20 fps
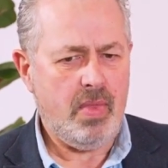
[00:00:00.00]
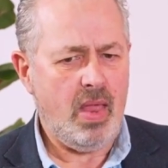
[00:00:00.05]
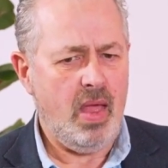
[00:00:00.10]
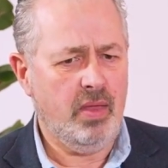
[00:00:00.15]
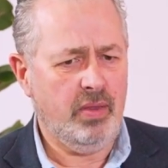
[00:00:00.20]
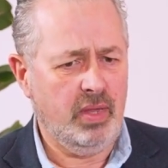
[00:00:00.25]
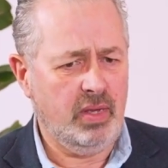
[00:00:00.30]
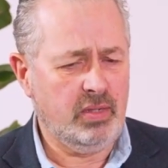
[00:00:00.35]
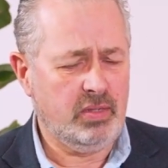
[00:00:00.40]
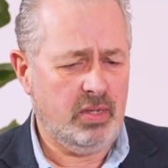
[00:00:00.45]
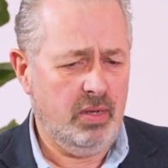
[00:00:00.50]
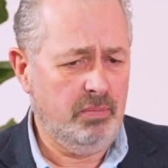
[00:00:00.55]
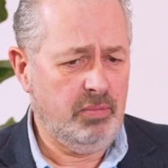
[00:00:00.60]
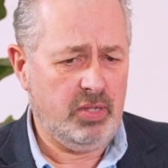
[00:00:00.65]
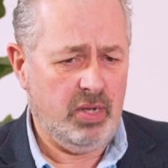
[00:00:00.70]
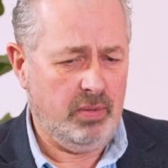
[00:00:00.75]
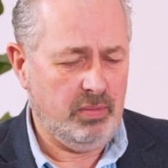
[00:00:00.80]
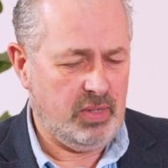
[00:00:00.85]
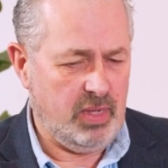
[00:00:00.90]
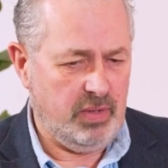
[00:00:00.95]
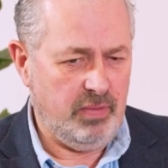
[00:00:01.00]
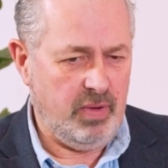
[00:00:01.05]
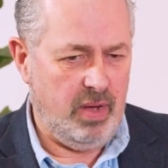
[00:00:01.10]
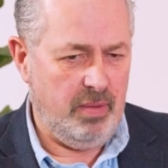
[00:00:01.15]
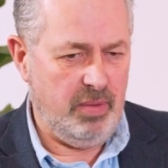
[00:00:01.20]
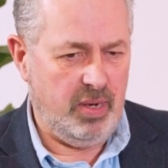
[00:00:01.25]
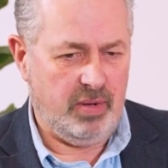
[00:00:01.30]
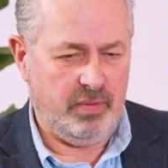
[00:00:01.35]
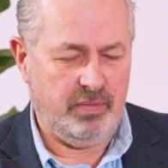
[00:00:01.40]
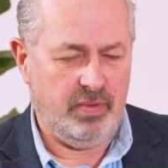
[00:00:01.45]
I think sometimes,
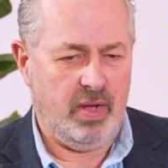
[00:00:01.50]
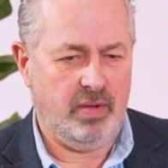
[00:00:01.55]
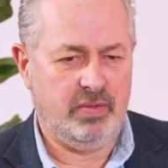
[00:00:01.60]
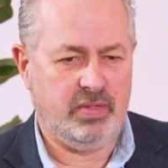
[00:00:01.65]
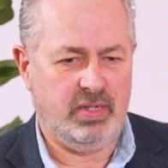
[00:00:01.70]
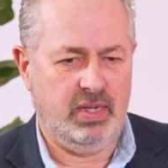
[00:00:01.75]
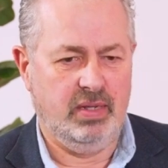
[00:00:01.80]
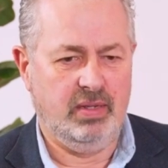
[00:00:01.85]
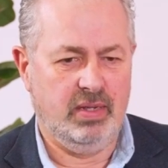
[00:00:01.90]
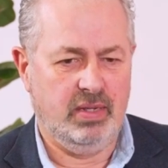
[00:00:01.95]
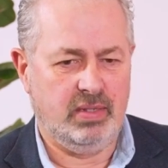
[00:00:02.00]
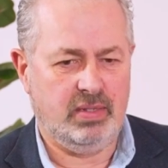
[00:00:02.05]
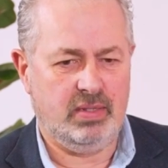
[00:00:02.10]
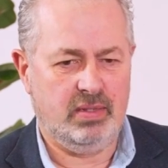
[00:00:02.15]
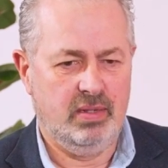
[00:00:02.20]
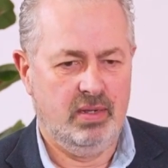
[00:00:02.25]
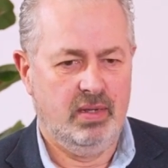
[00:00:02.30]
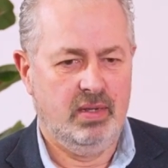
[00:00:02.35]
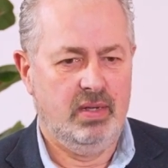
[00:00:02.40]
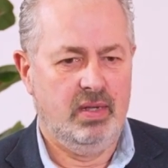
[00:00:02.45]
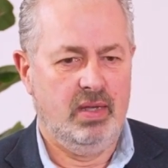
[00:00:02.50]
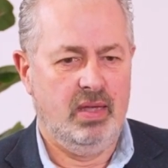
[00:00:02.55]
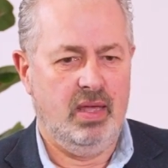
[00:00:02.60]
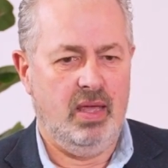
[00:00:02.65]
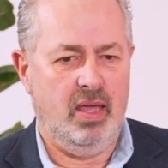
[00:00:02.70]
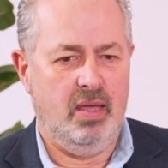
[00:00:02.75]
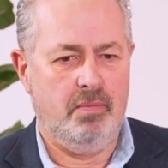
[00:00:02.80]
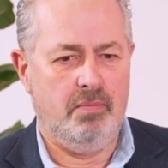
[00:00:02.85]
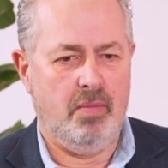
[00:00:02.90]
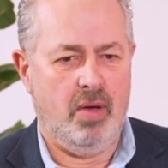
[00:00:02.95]
I've seen this
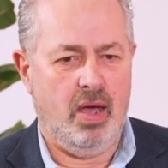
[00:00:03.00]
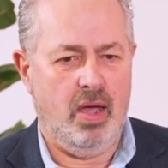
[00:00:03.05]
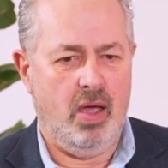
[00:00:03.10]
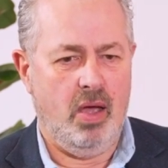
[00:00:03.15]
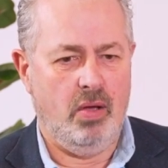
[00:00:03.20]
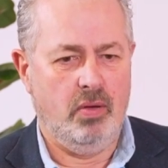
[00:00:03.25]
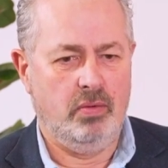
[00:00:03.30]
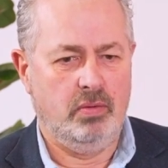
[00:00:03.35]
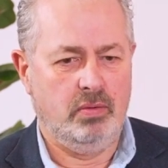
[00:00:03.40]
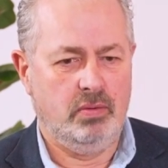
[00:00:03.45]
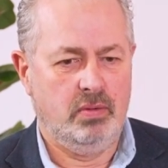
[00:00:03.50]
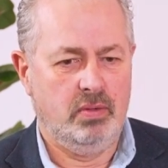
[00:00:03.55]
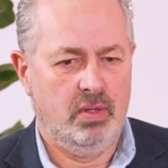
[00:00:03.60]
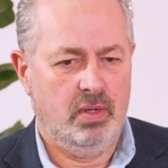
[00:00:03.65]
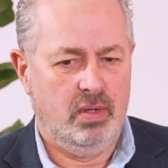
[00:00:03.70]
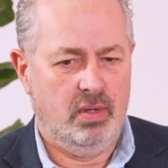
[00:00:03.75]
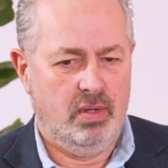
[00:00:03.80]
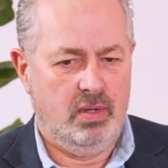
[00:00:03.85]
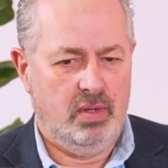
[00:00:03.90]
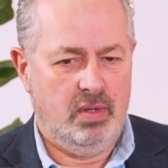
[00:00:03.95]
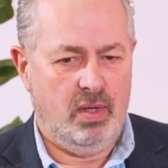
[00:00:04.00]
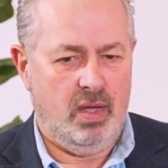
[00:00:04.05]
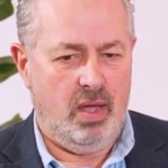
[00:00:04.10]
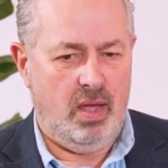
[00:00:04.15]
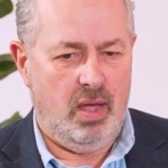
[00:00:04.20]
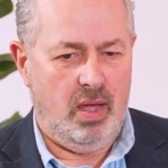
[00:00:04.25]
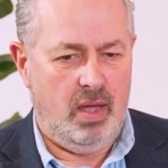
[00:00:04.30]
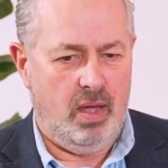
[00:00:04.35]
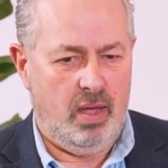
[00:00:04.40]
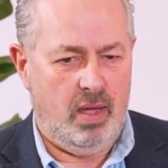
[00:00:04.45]
in my own,
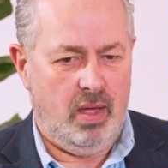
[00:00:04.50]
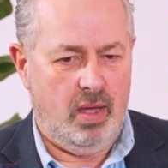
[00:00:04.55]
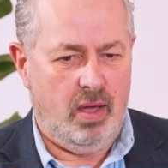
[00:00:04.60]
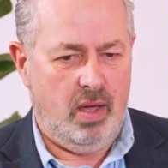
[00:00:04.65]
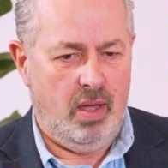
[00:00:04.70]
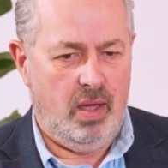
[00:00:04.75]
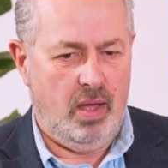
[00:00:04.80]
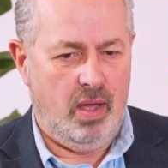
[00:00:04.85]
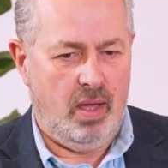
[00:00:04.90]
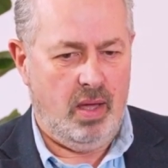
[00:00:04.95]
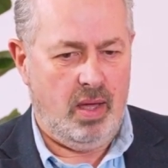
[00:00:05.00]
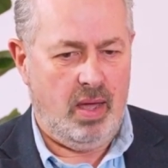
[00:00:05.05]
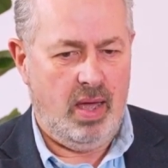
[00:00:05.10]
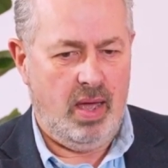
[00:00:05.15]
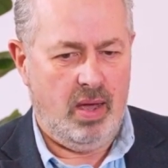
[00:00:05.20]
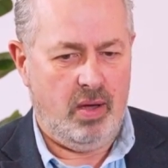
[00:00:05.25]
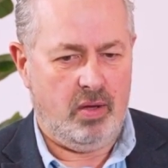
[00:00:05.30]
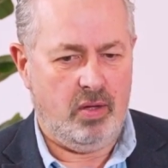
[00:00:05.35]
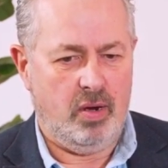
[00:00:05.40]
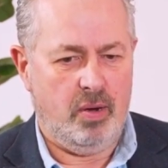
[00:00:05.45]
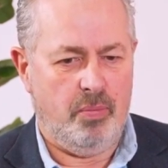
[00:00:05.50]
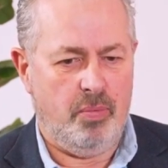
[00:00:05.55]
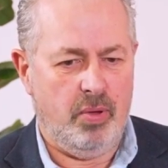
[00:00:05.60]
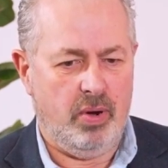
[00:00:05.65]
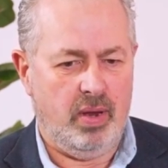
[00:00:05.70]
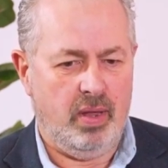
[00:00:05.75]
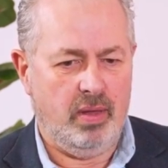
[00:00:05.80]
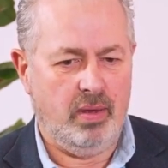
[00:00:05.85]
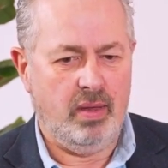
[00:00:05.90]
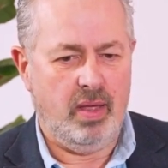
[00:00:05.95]
how can I put
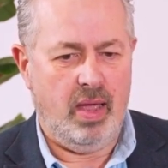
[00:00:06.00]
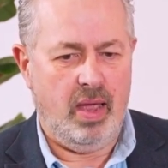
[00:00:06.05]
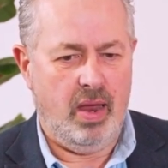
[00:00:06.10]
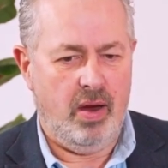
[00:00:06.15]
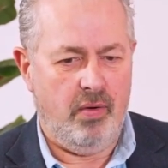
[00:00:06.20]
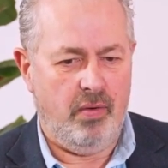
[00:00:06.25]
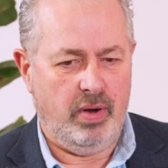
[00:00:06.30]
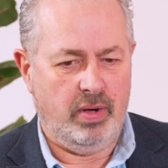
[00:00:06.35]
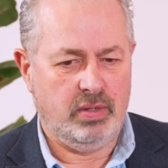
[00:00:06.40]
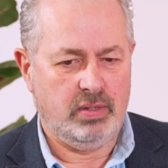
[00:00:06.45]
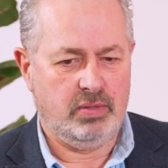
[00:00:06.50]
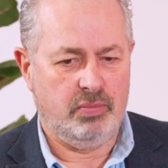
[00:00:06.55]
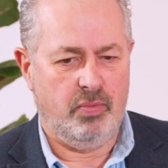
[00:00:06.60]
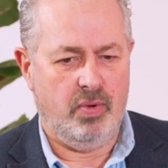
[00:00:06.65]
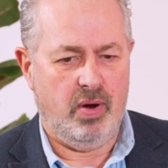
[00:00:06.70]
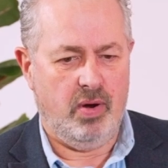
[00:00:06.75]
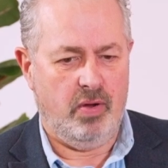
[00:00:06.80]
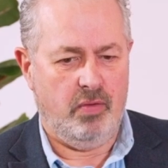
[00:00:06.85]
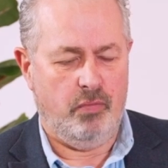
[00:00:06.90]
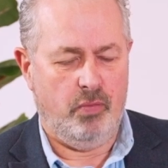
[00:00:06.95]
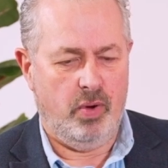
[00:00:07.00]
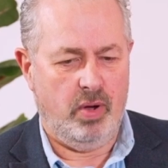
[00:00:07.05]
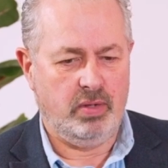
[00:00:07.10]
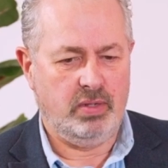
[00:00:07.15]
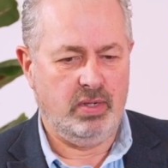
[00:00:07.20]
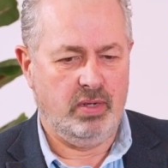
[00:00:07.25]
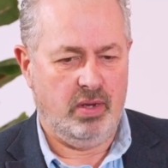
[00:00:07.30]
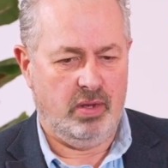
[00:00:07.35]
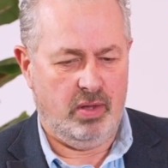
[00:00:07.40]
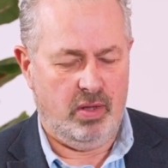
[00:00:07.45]
it, areas where I've worked
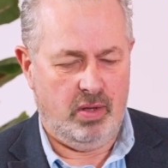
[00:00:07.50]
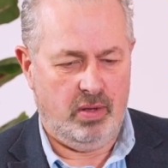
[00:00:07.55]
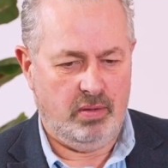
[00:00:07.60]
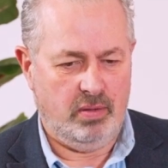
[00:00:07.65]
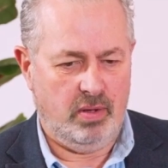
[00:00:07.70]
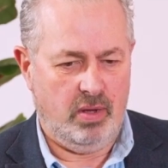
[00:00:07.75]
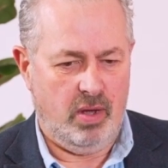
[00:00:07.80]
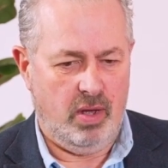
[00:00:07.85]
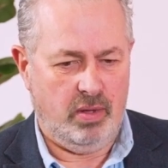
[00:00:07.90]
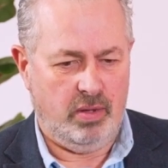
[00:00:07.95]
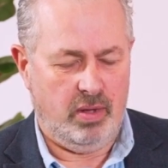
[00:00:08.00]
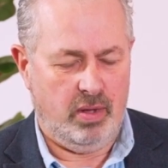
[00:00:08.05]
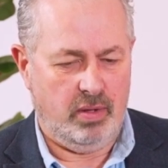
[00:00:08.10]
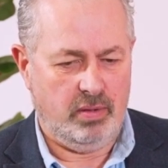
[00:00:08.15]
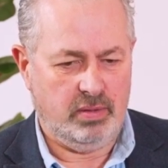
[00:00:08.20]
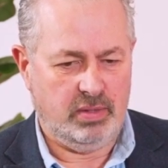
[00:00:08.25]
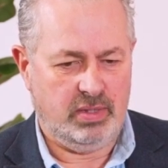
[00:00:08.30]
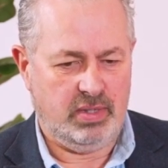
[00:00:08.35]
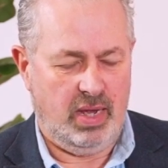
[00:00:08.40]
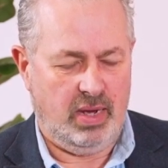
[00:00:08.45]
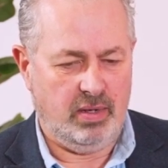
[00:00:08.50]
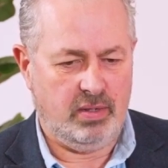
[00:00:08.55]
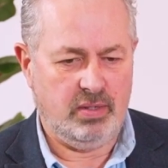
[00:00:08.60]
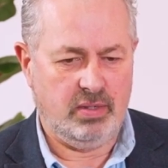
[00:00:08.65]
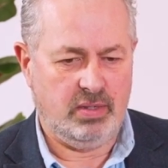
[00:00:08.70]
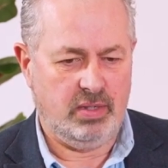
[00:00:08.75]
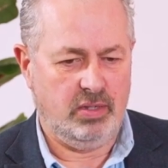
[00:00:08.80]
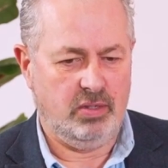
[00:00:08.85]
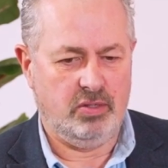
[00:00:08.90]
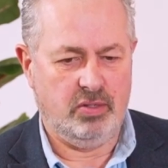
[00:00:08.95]
in other
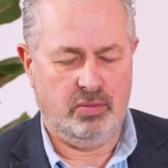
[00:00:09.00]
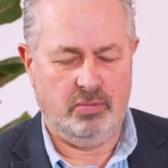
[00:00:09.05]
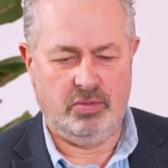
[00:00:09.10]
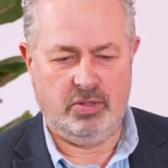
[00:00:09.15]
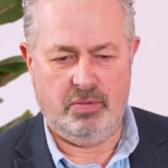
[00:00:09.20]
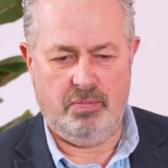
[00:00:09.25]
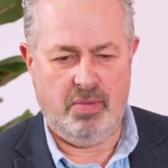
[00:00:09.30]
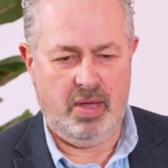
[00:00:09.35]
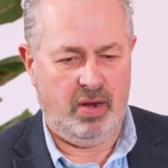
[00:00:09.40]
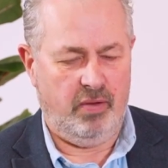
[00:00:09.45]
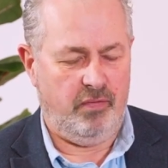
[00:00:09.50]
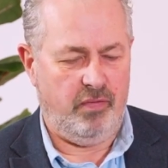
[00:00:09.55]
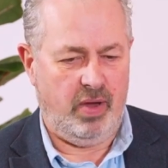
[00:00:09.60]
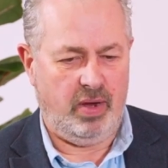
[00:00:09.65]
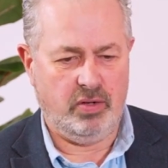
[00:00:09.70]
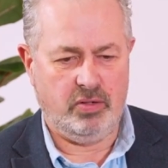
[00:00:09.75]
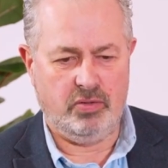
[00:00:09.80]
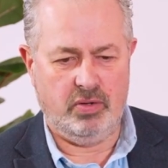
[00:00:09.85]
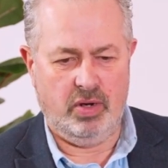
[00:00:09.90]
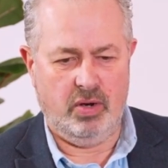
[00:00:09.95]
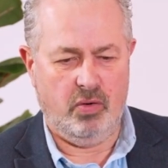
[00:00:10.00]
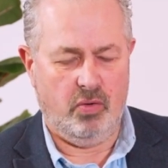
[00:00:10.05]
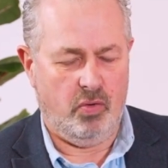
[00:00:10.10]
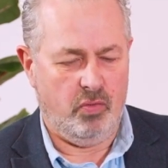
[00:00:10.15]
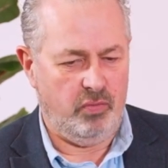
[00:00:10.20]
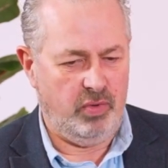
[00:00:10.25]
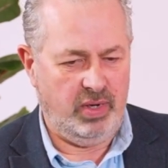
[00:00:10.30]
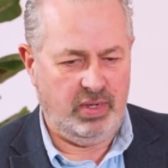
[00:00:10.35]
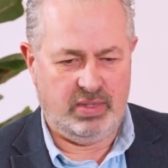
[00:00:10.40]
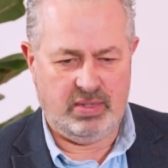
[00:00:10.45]
sectors in terms of manufacturing or
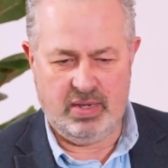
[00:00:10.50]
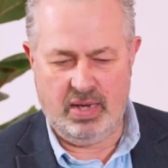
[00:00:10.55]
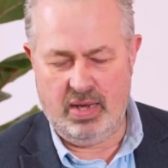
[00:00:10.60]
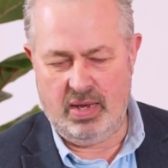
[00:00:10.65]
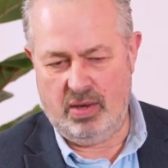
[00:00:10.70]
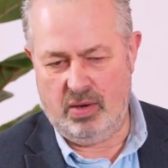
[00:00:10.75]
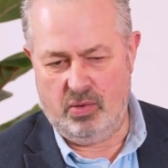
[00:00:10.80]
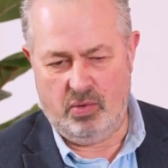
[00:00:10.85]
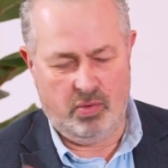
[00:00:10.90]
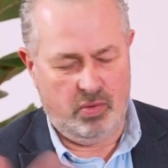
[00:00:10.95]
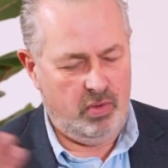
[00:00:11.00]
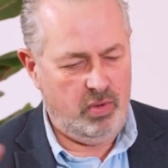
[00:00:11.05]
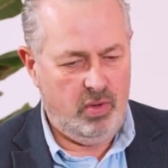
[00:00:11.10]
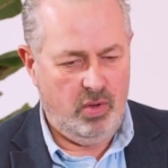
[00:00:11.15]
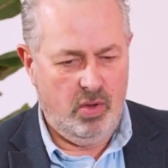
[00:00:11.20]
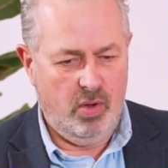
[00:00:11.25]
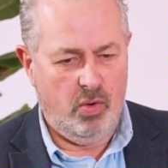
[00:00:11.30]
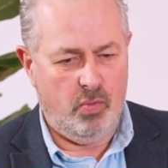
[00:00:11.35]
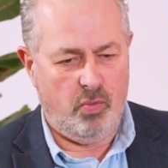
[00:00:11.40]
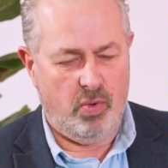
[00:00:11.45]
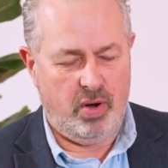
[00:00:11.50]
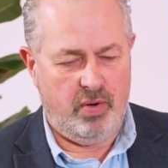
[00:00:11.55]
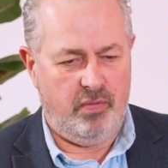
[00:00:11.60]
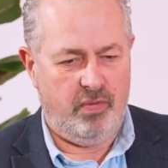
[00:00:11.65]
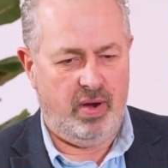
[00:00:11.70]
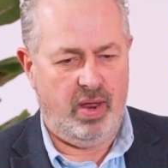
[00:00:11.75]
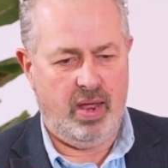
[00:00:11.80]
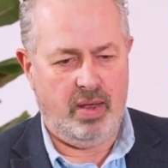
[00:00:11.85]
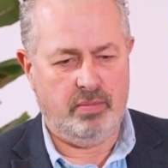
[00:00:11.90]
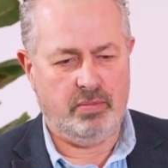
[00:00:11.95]
retail or whatever
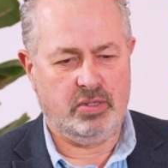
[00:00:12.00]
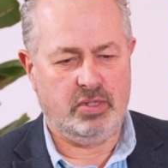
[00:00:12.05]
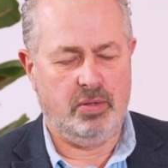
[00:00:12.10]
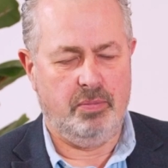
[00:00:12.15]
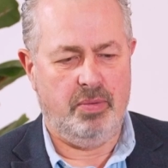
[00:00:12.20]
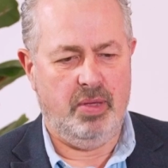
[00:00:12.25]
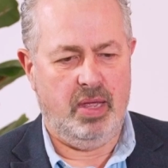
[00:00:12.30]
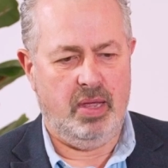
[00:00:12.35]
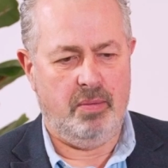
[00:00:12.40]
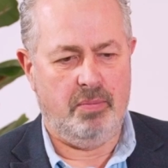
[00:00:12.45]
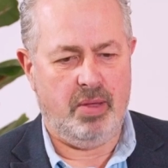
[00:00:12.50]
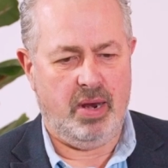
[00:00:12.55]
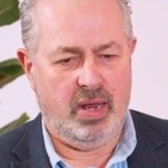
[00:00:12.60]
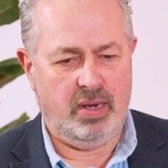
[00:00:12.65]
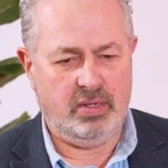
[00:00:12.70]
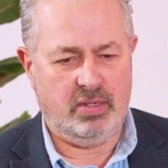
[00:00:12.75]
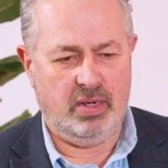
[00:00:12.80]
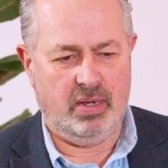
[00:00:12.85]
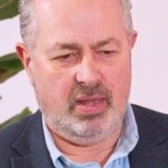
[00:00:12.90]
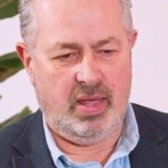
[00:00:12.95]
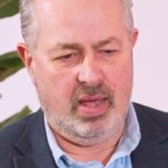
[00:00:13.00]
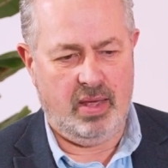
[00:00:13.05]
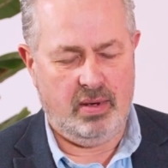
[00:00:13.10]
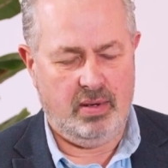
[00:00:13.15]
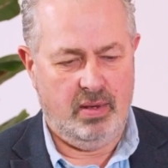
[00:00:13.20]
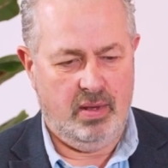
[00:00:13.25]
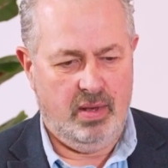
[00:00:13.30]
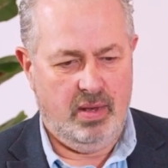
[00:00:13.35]
it happens to be. But actually that